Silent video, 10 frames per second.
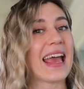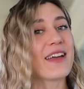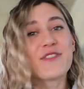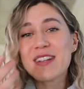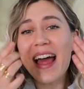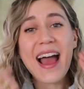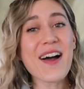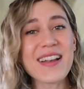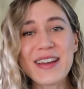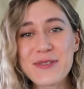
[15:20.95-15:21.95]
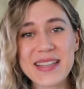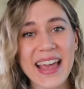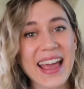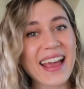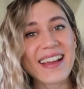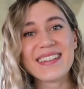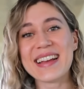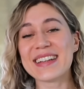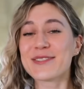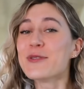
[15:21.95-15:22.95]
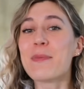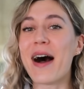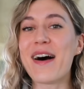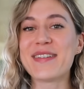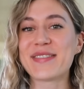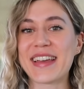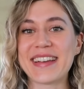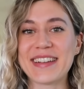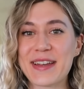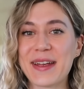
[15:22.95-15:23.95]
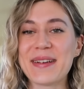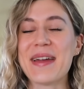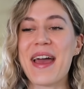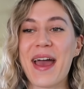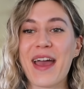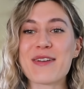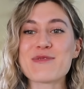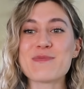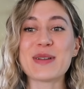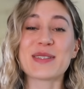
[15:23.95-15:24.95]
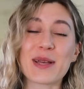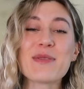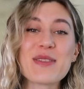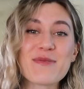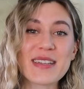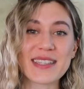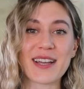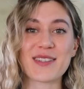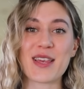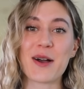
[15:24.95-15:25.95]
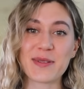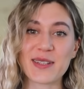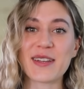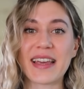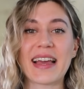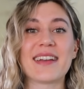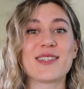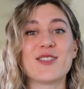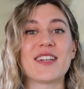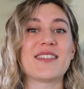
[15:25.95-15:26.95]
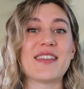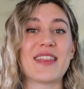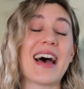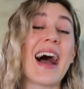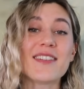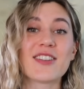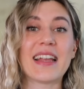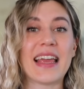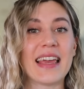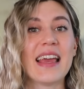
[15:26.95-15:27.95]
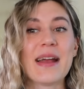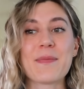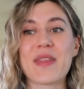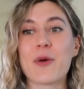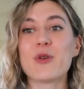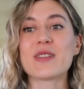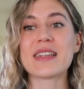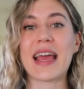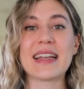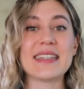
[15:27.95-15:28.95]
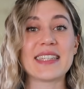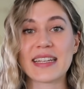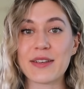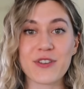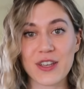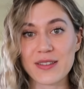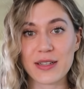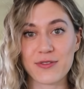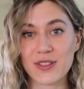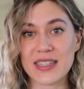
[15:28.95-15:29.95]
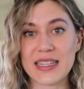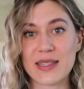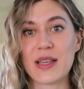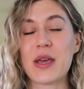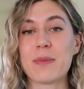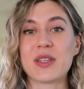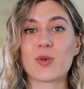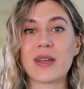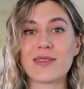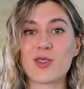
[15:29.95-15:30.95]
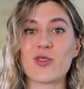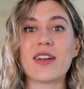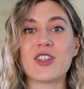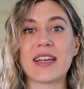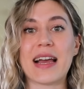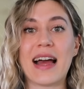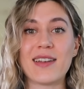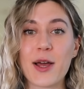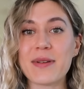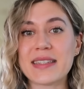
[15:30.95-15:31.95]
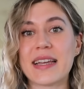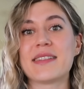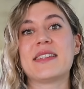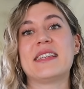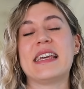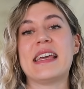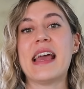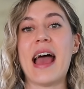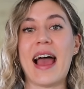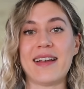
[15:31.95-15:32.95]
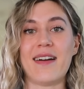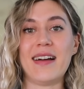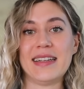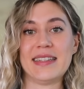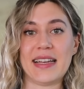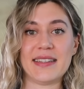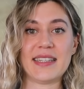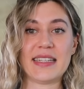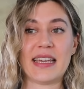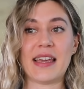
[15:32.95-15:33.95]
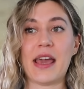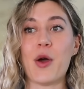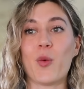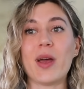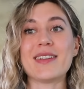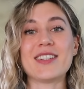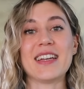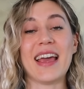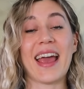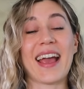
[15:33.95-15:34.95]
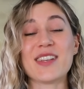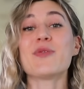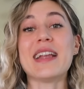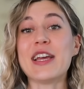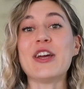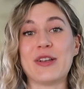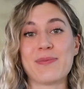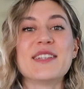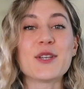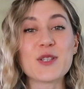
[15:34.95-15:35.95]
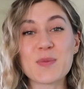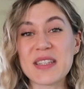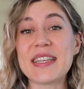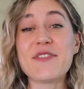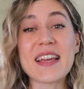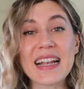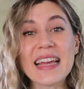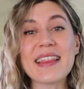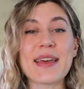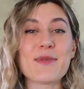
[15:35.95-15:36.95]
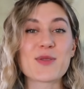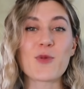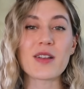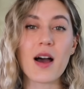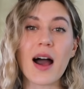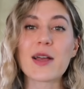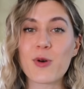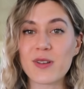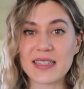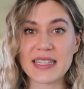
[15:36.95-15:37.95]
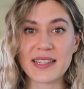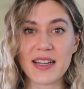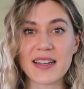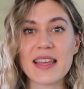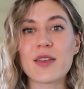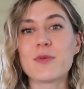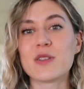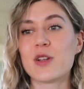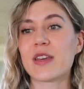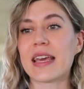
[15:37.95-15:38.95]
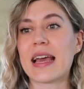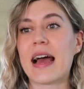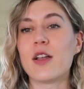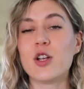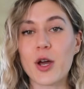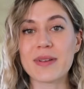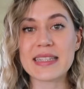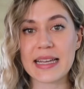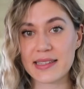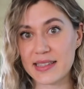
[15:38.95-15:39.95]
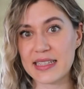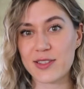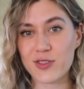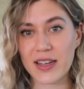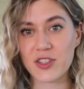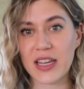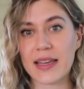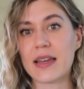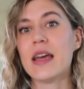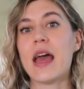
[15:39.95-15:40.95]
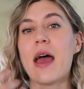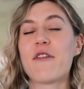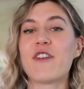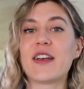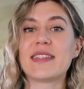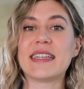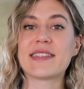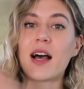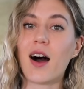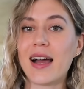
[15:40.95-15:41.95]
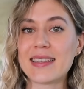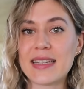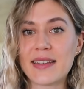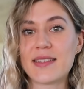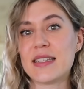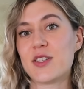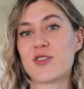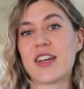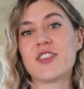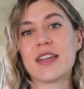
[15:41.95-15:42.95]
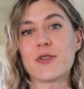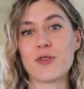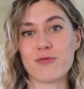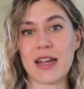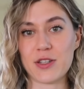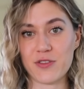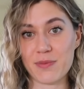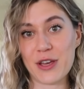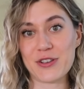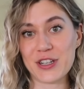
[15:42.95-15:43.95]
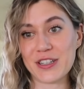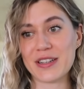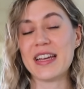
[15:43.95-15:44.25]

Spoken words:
If you let out a little tear, it's all part of it, you know? But some of the research that I was looking at suggested that actually there wasn't any significant differences between stretching at low intensity and high intensity, which is really good. So specifically, there was one high quality study that was looking at low intensity stretching versus high intensity stretching on range of motion.